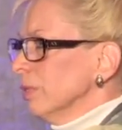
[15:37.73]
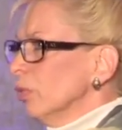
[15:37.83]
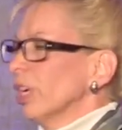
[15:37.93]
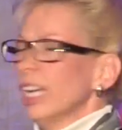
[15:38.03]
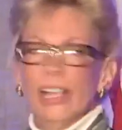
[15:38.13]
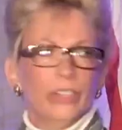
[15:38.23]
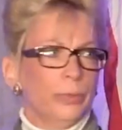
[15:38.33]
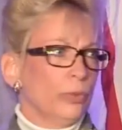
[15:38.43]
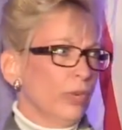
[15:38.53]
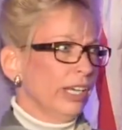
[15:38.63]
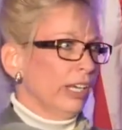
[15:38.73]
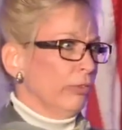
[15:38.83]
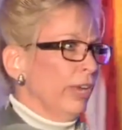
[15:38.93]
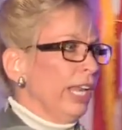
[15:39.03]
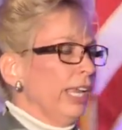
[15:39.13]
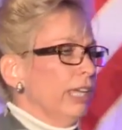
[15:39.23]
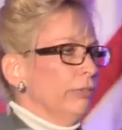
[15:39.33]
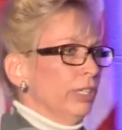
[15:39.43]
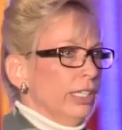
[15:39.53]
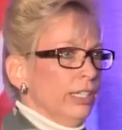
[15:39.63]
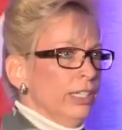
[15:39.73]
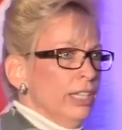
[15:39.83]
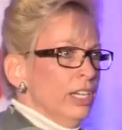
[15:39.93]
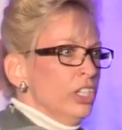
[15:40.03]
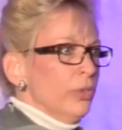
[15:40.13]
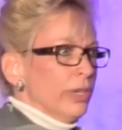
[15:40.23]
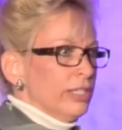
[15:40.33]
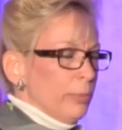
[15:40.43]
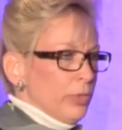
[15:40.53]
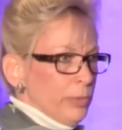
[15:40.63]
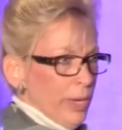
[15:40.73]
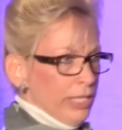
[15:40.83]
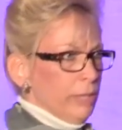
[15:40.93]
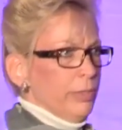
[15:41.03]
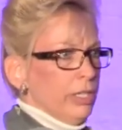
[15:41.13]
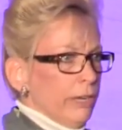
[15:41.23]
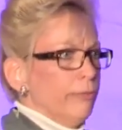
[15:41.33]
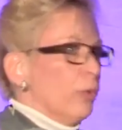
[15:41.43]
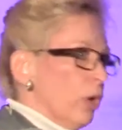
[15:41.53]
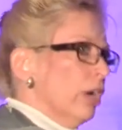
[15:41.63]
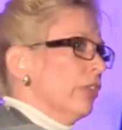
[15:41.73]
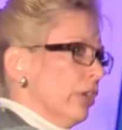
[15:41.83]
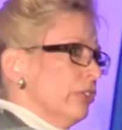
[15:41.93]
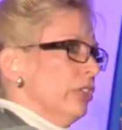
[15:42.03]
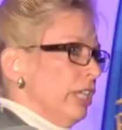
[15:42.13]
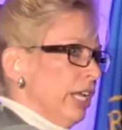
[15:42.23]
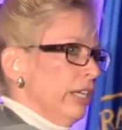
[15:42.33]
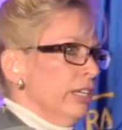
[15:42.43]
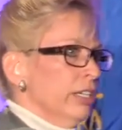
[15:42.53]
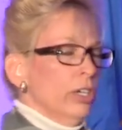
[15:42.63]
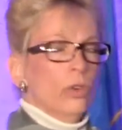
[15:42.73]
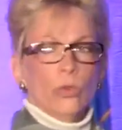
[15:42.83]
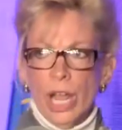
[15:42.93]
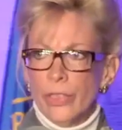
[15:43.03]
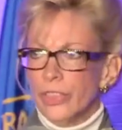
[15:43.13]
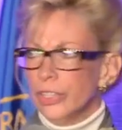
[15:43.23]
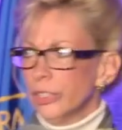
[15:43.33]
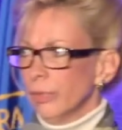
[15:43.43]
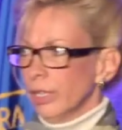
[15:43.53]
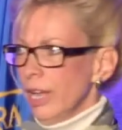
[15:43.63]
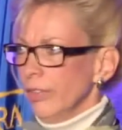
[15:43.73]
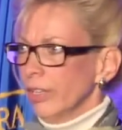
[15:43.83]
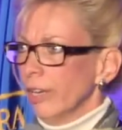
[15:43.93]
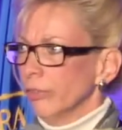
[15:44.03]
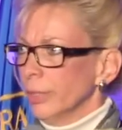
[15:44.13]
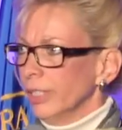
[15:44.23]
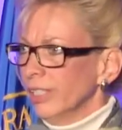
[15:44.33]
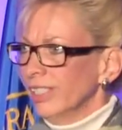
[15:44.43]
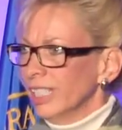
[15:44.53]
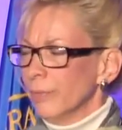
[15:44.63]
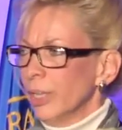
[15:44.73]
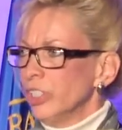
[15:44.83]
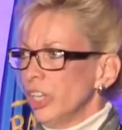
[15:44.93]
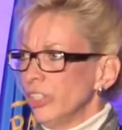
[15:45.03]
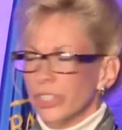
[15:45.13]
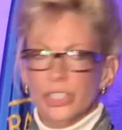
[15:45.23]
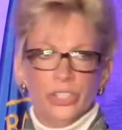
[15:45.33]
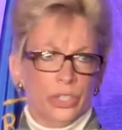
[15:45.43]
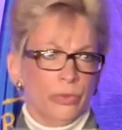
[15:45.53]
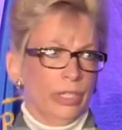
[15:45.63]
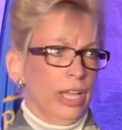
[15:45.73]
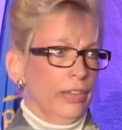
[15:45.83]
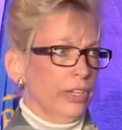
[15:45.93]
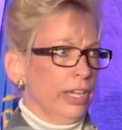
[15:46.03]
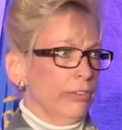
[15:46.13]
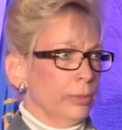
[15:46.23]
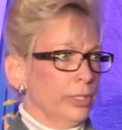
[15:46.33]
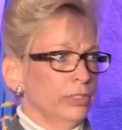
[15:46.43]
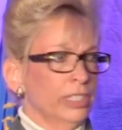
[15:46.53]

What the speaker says: We're going to have to be ready and willing to accept responsibility for those in need rather than to rely on the government. It's much easier to just rely on the government.